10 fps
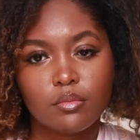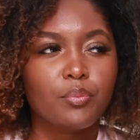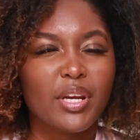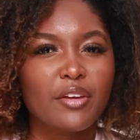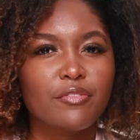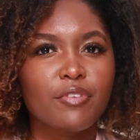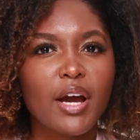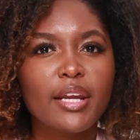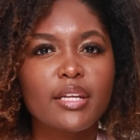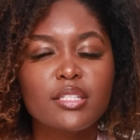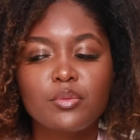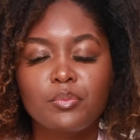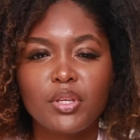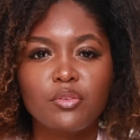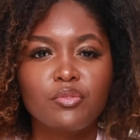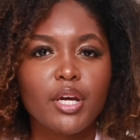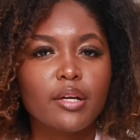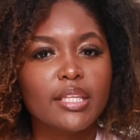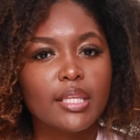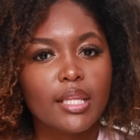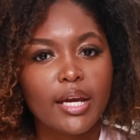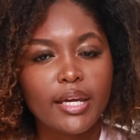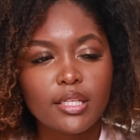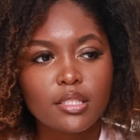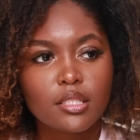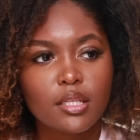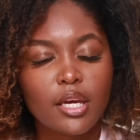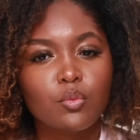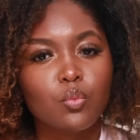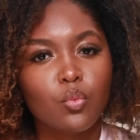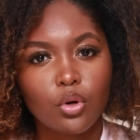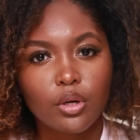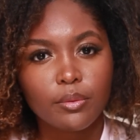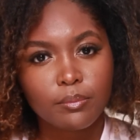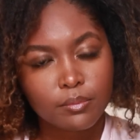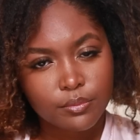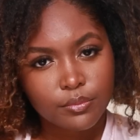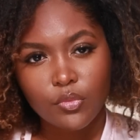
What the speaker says: But I find it to be very light and warm.